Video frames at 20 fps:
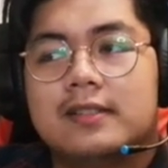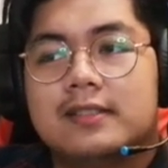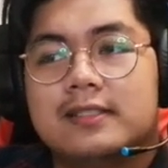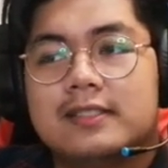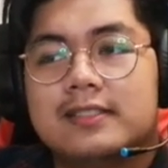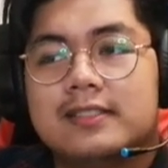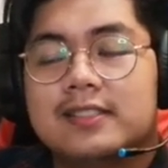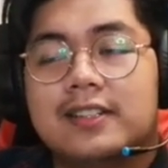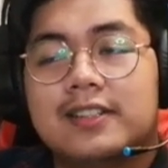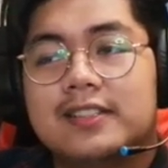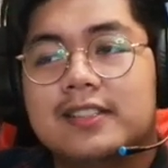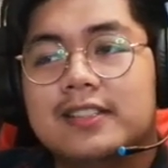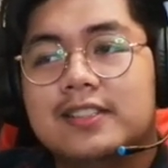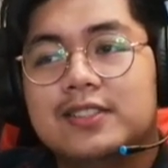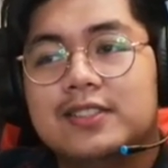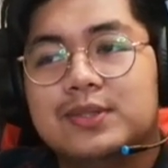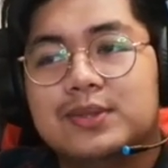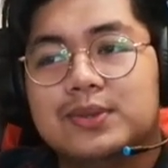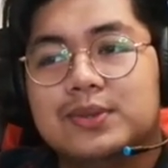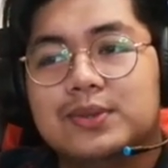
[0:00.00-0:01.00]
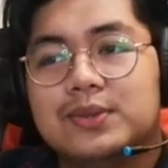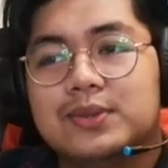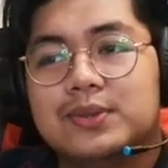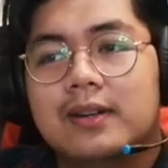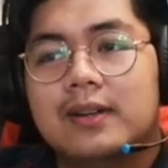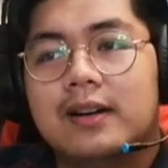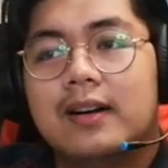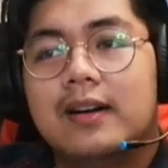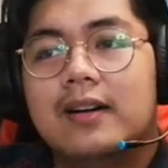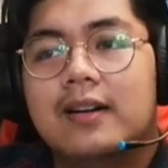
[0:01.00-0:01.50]
starting to
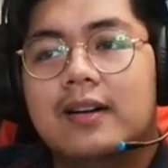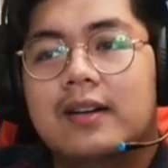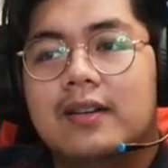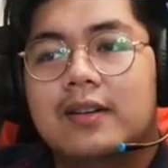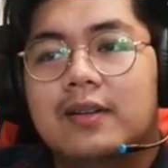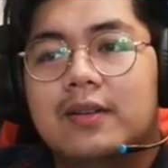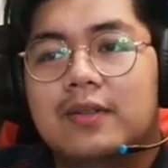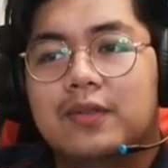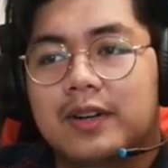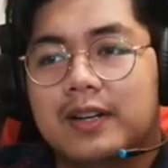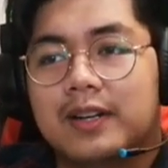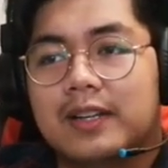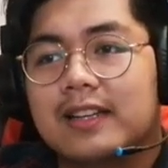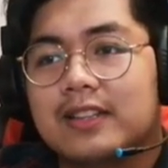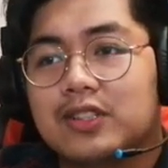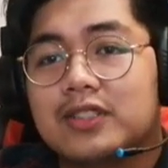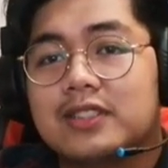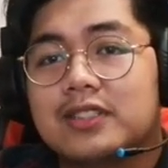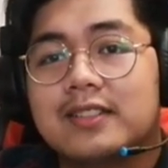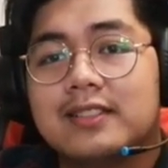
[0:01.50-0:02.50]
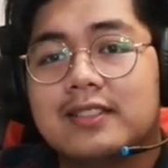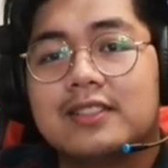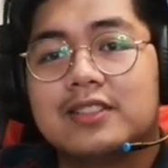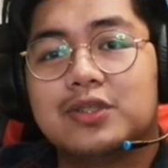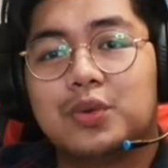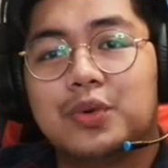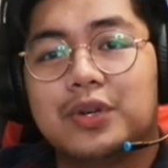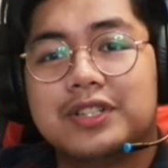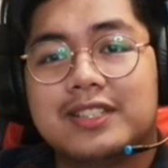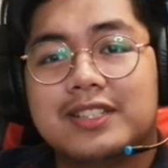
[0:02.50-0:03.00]
forget or starting to
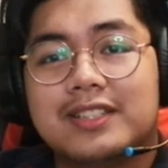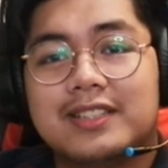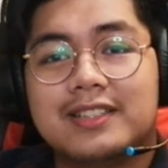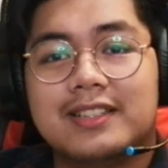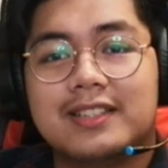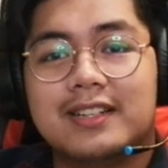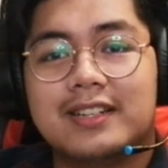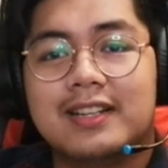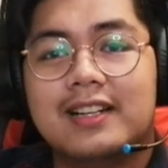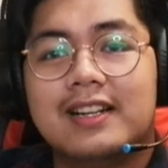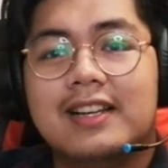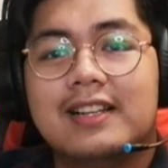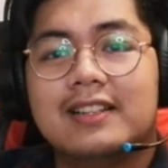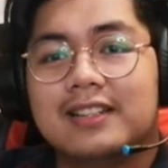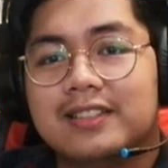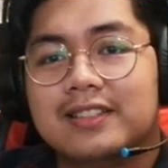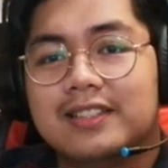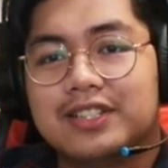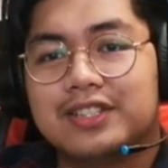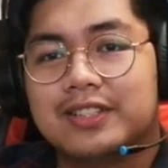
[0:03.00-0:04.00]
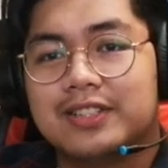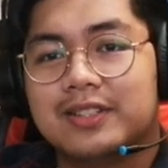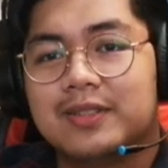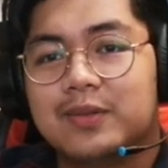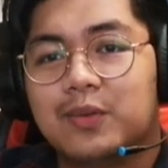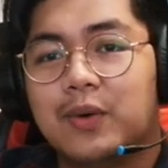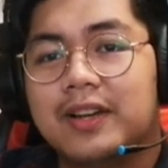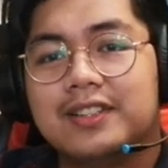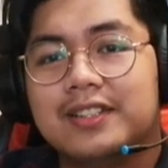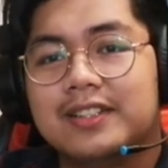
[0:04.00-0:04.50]
question their tradition,
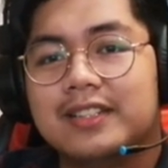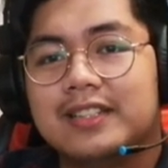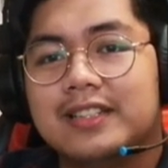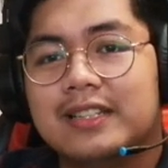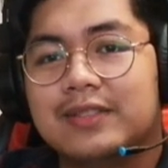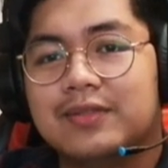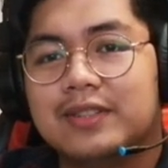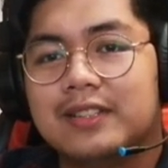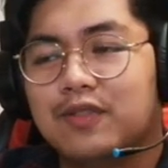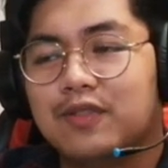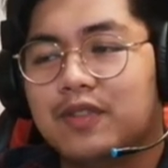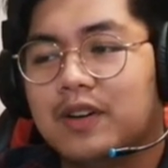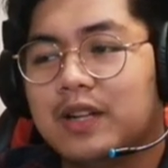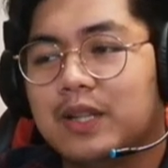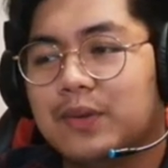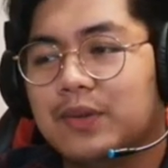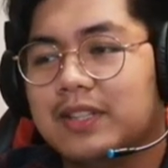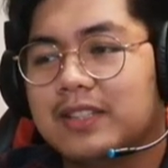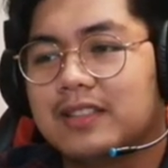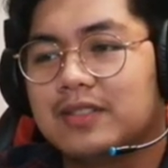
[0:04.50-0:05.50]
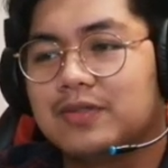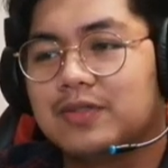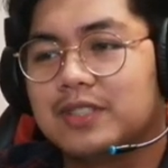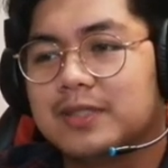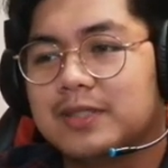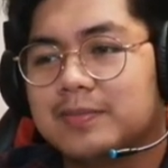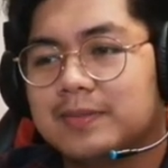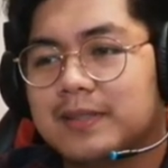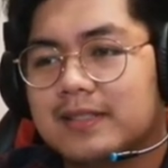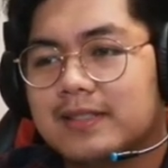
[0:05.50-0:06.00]
why they're even following it in the
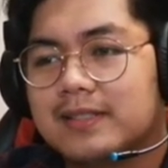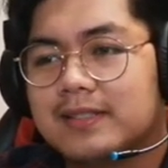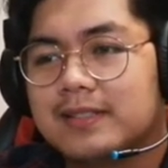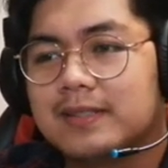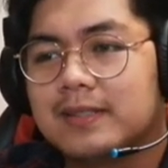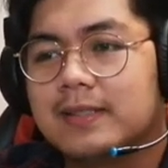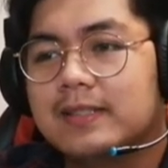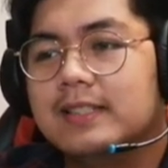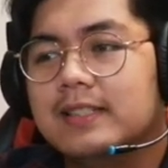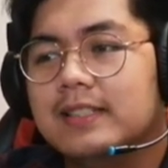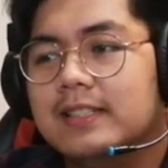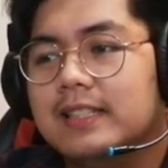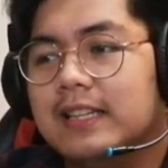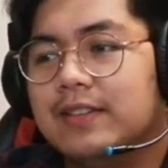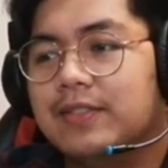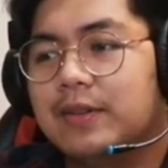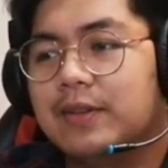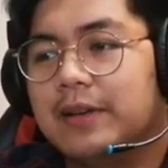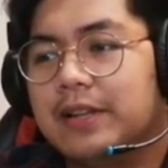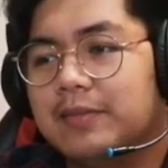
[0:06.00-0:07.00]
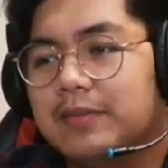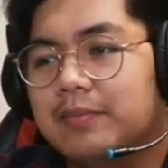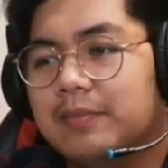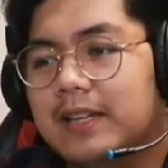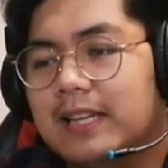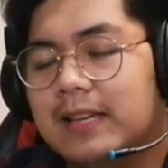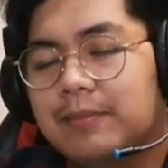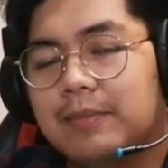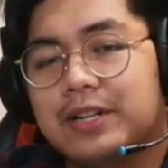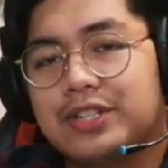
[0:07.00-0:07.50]
first place. Even men-
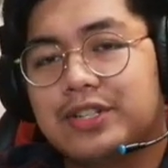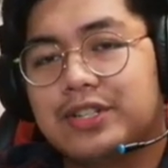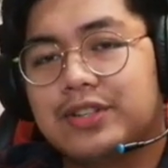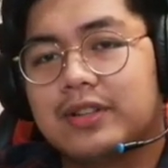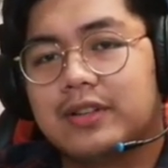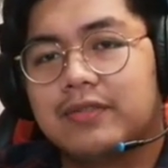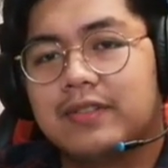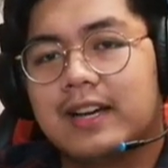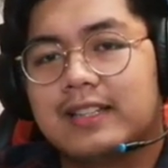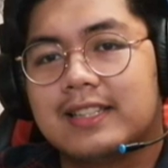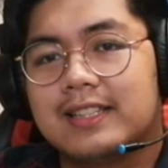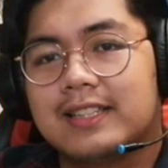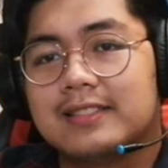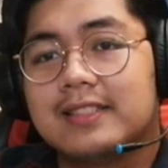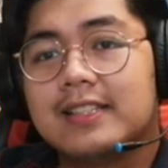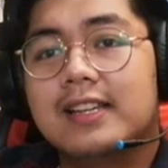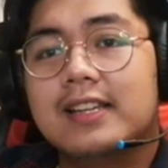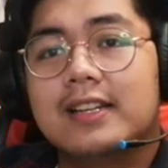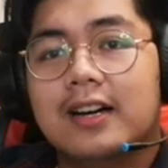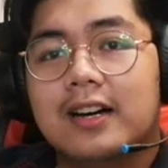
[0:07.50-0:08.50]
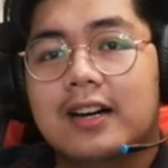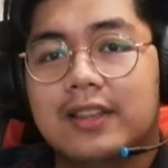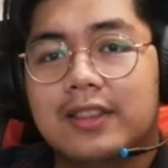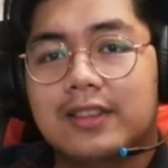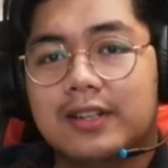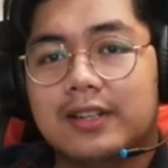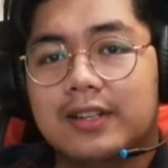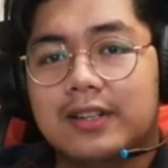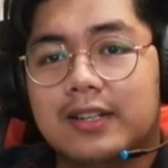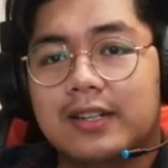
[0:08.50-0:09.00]
making mention of the fact that
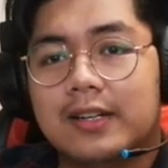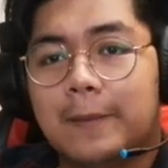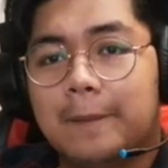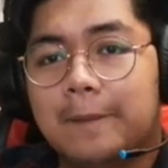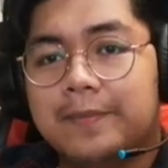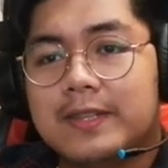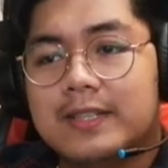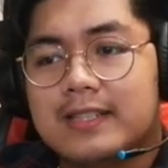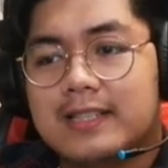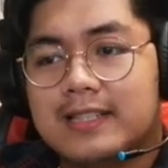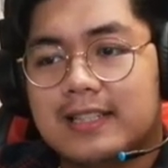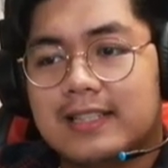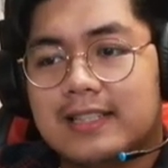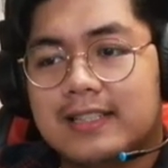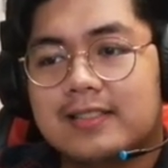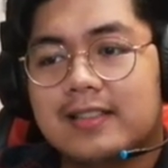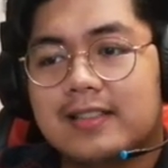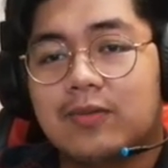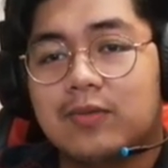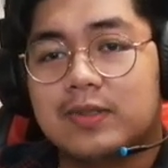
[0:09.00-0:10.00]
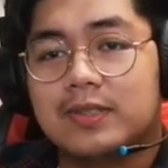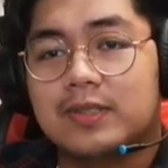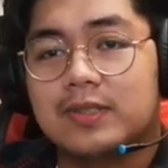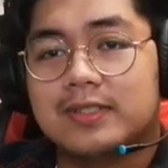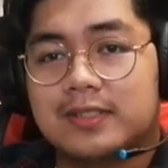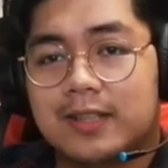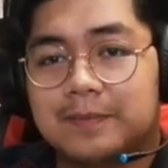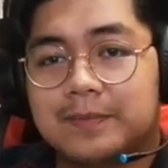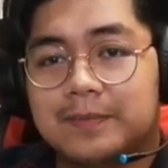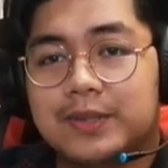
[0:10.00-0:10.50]
other cities have
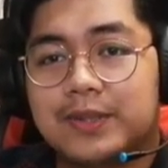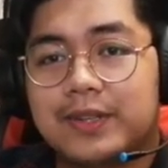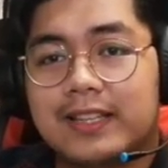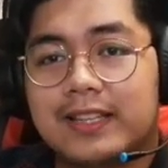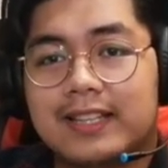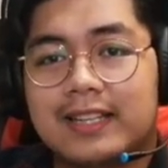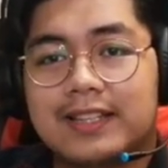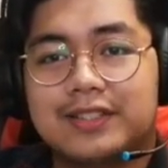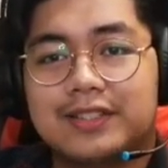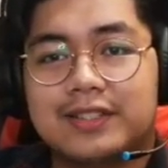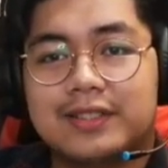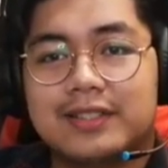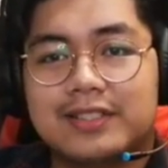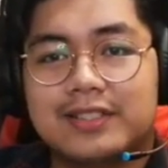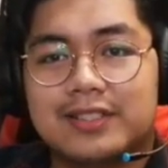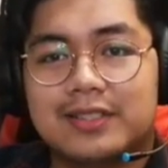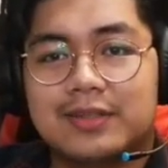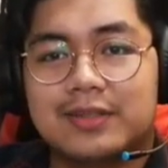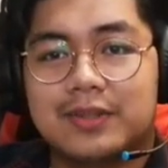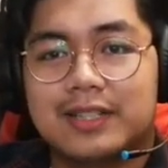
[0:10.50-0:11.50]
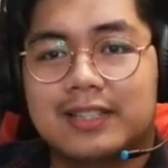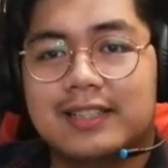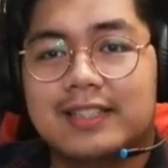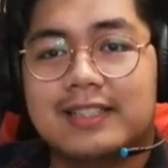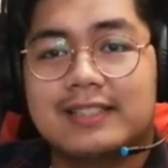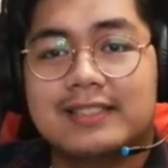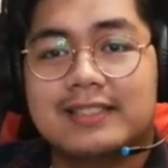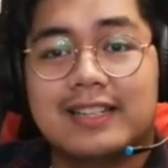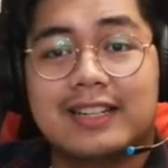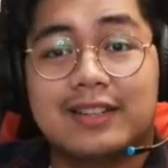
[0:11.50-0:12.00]
stopped doing that tradition wherein they
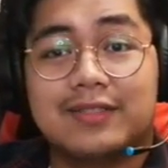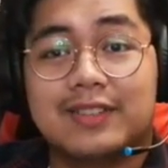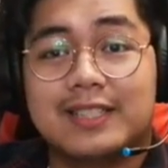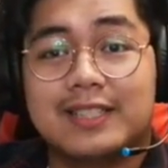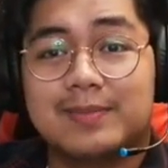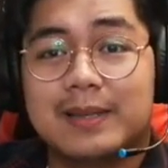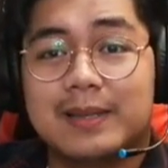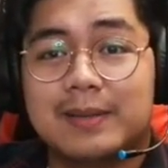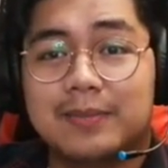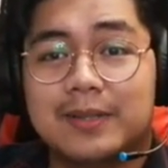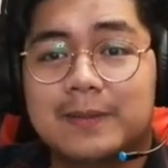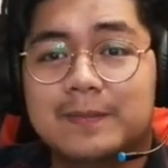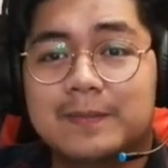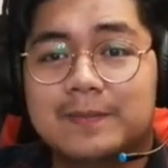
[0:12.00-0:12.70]
sacrifice people.